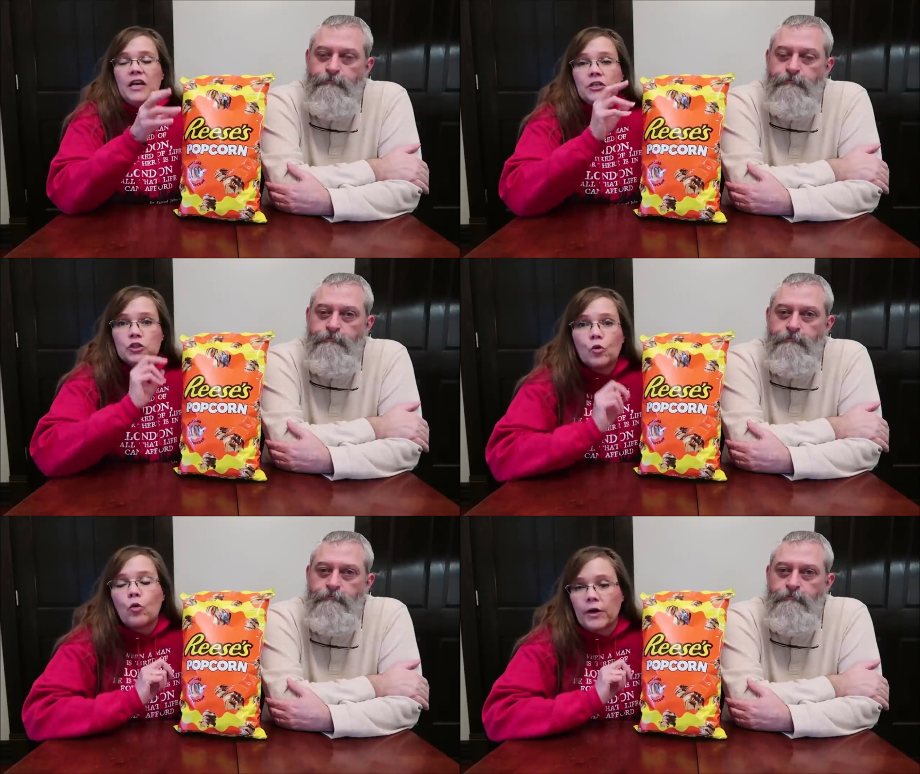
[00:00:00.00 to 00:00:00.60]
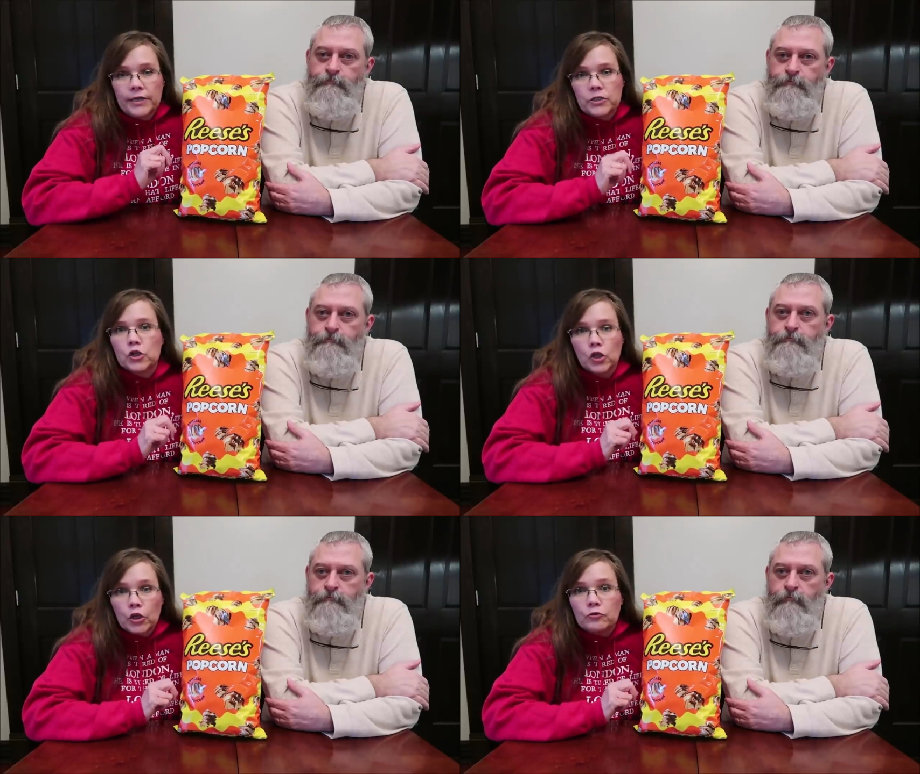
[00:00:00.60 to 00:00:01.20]
Speaker 1: store
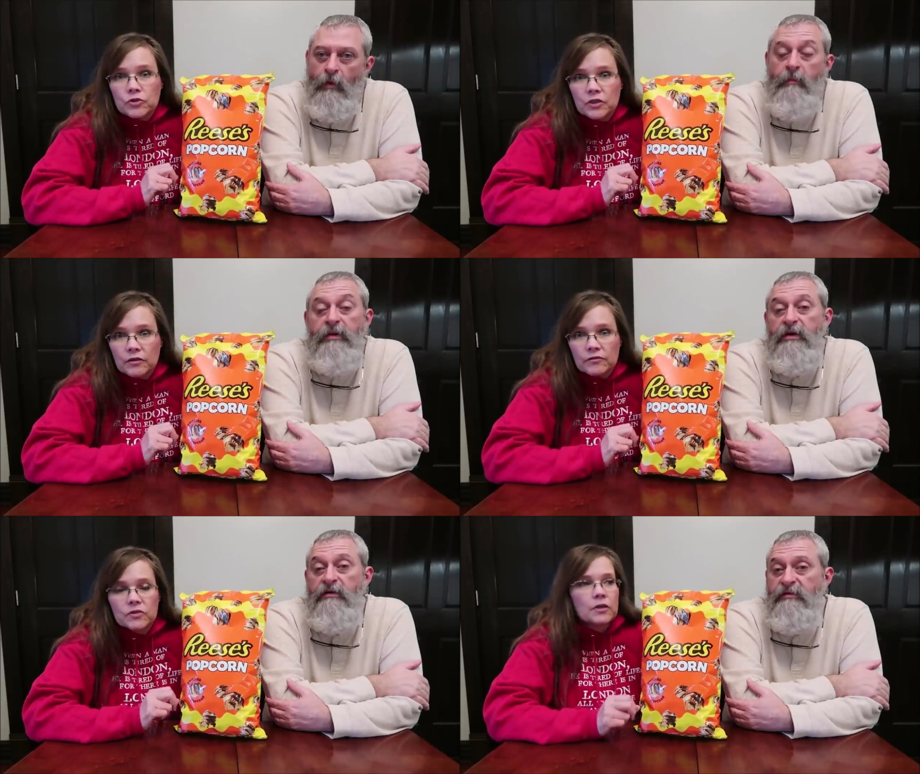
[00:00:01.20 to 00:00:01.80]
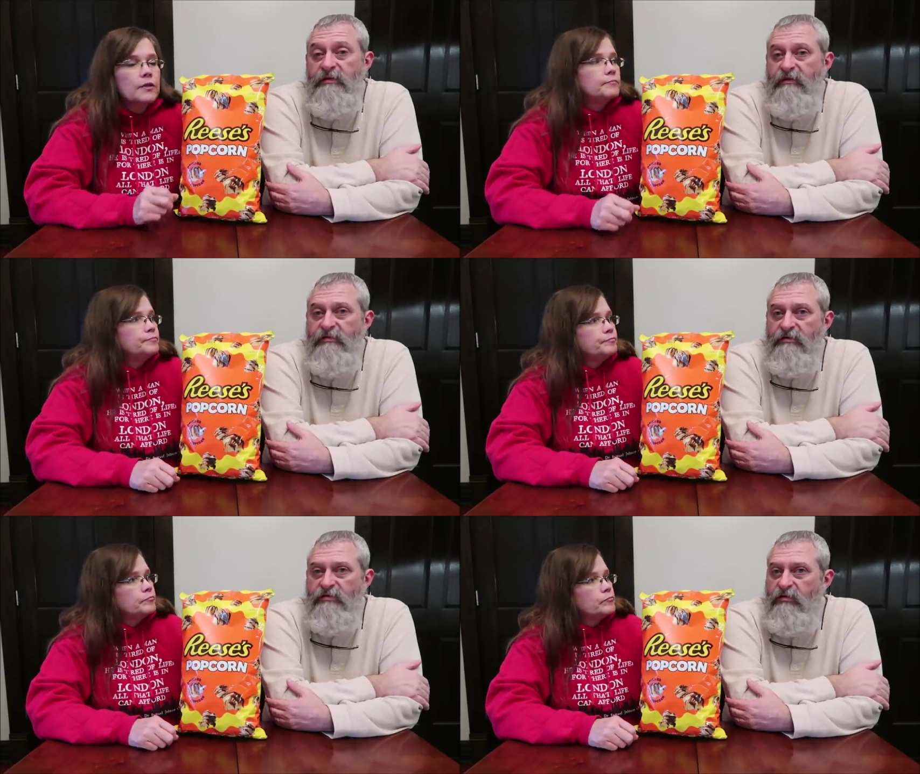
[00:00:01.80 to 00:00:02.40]
exclusives.
Speaker 2: But, you know, sometimes
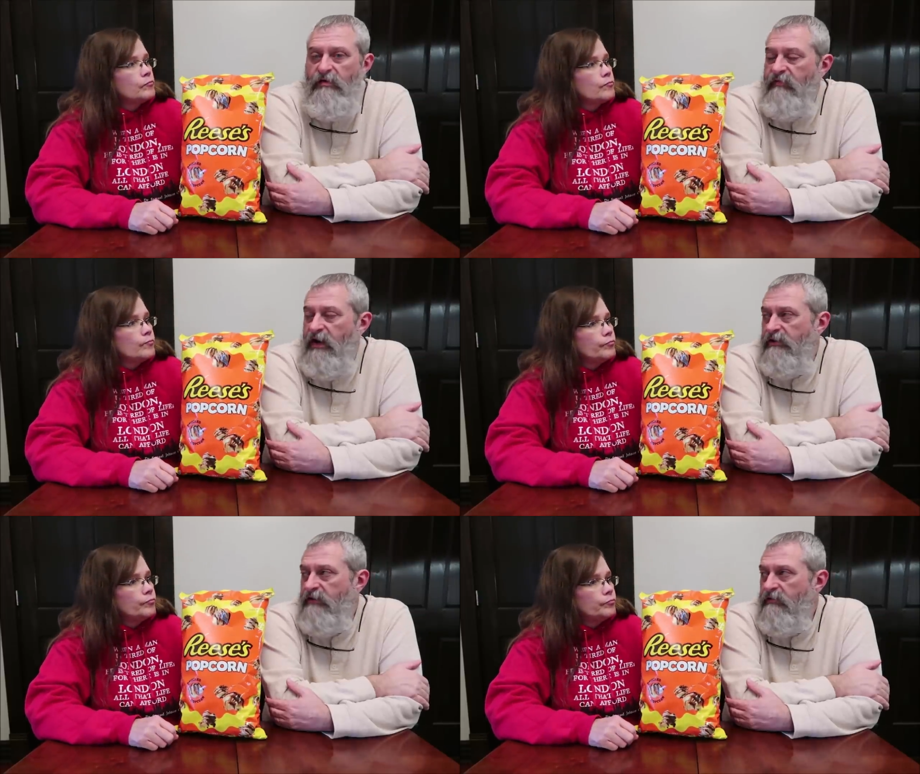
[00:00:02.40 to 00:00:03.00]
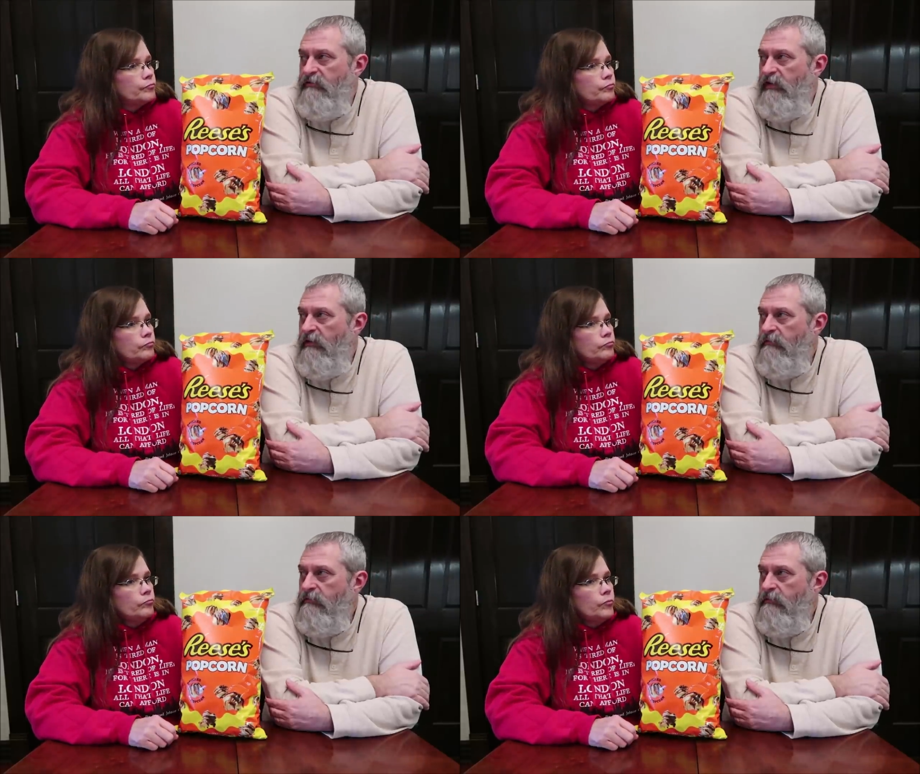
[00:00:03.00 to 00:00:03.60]
our store never got those,
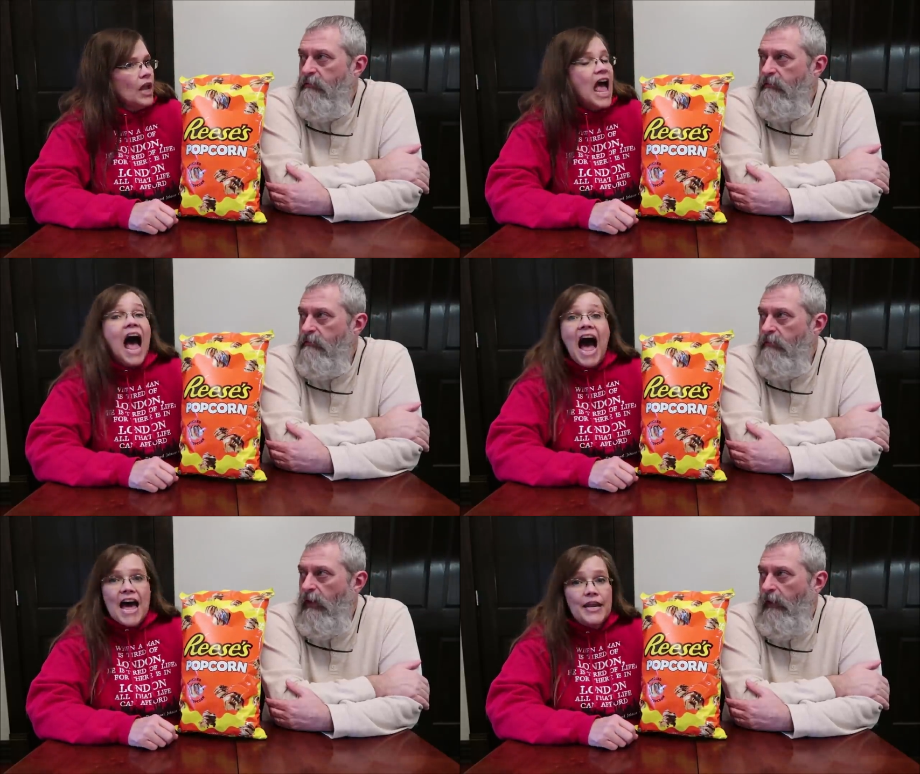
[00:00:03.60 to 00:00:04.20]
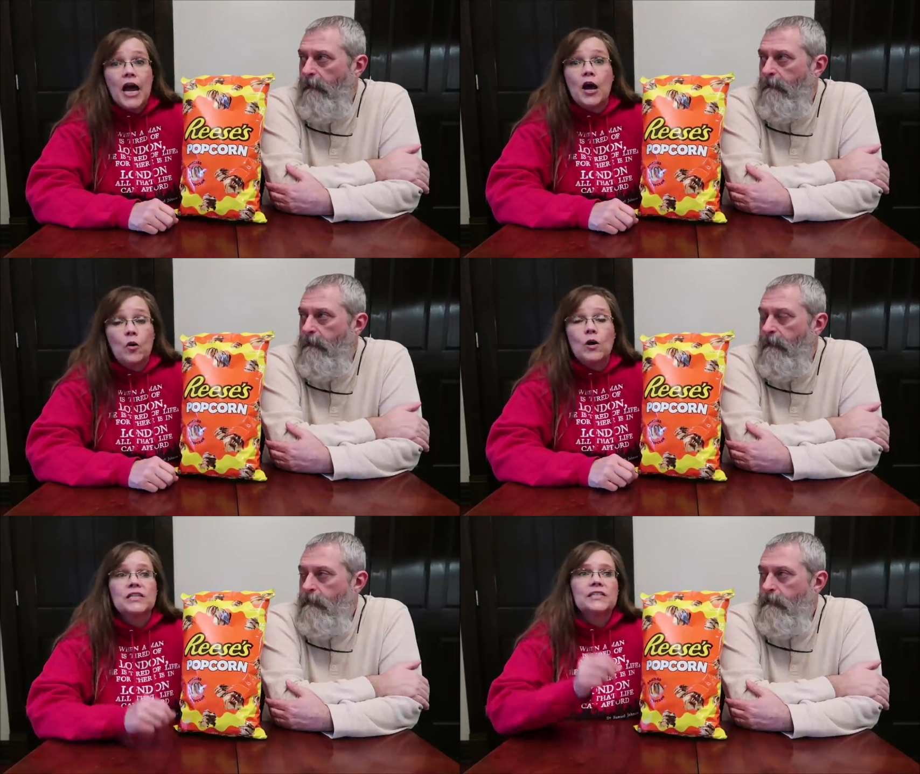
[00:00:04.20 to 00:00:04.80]
though.
Speaker 1: I know.
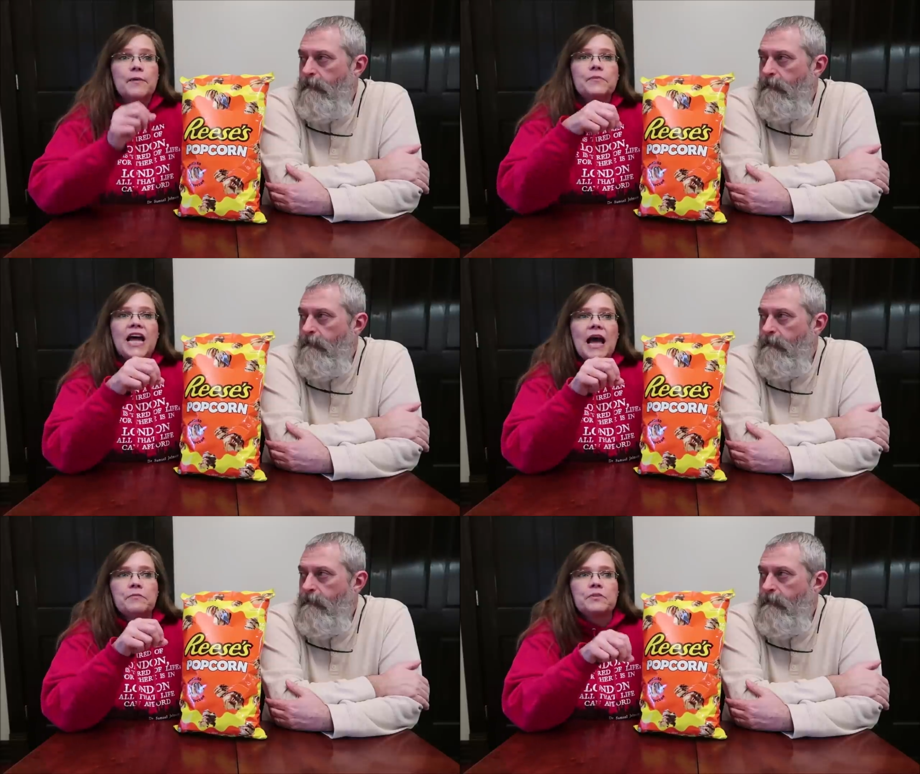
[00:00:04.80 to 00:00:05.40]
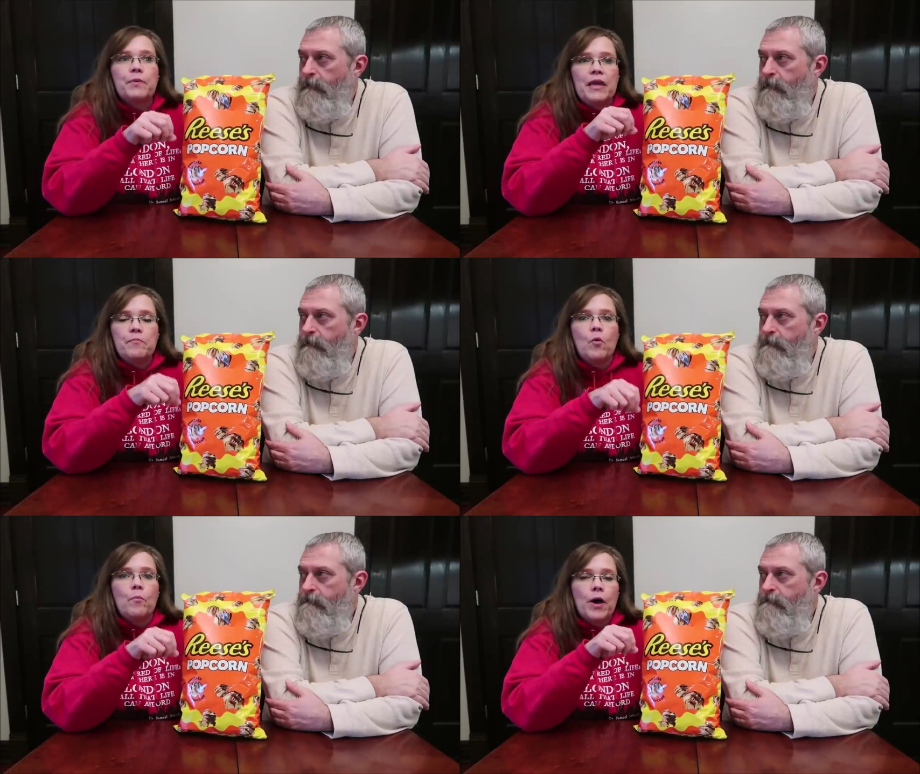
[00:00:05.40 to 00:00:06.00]
Sometimes
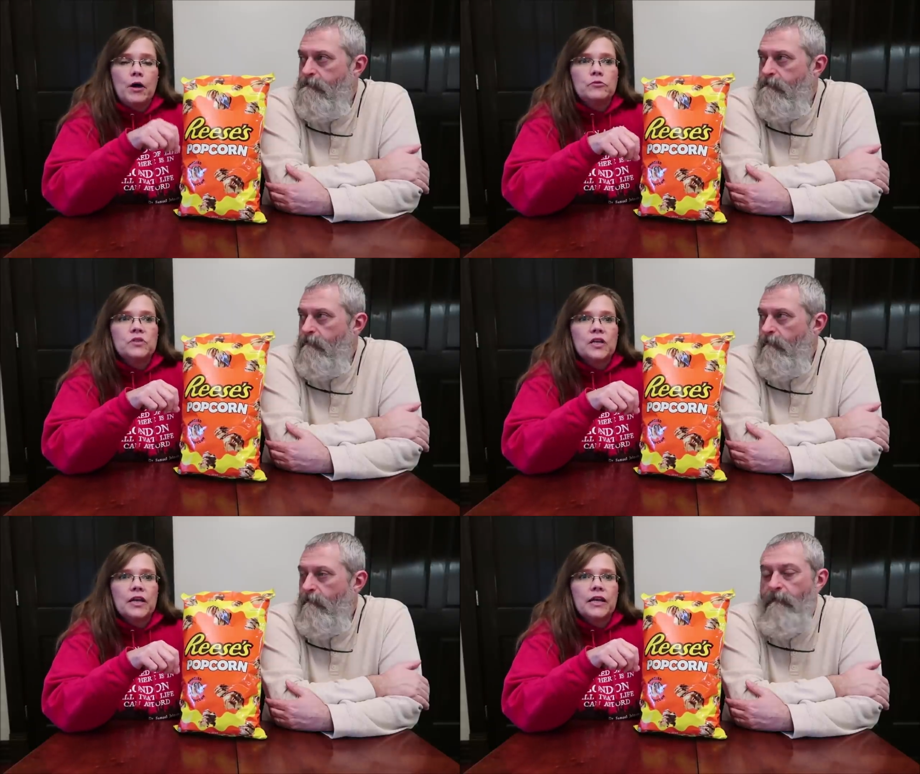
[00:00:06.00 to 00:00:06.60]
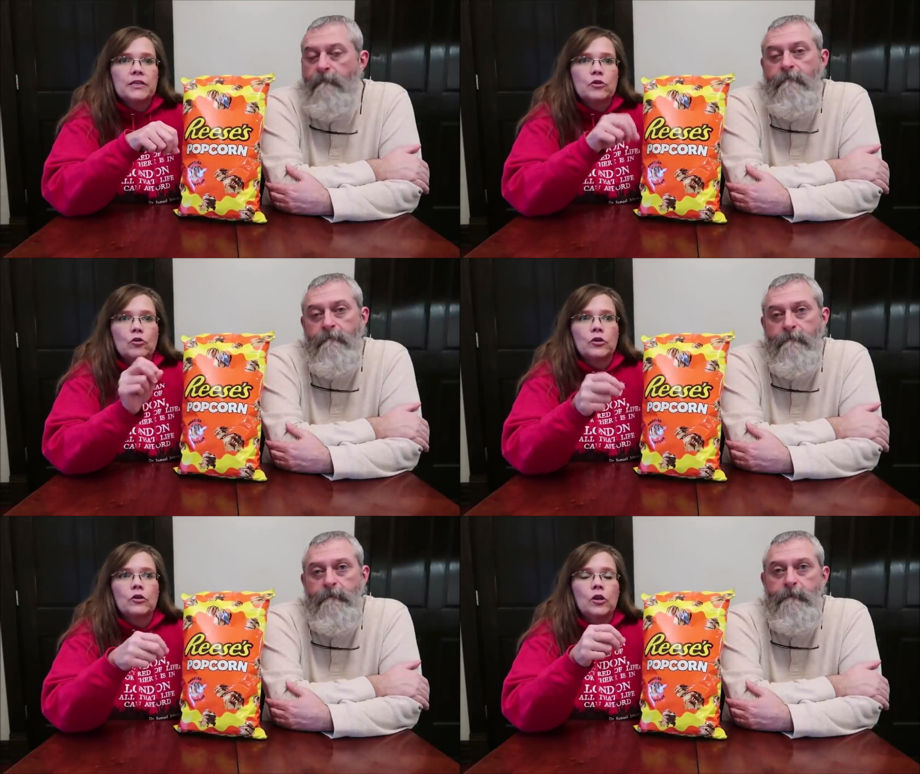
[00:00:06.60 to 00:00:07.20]
people post things, or
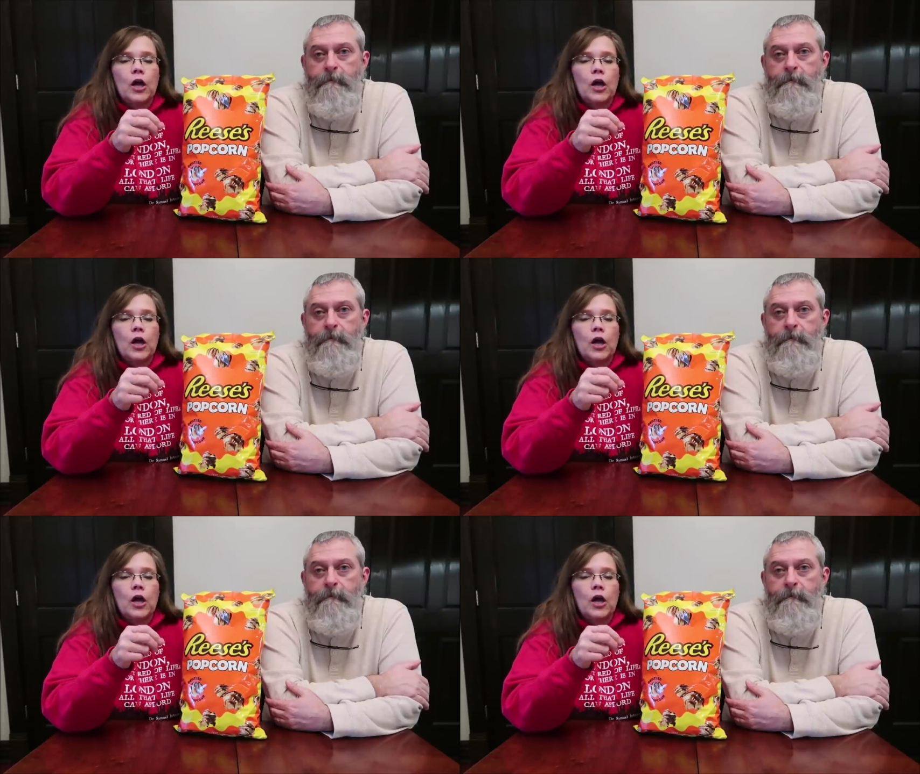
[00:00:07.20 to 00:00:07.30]
they'll,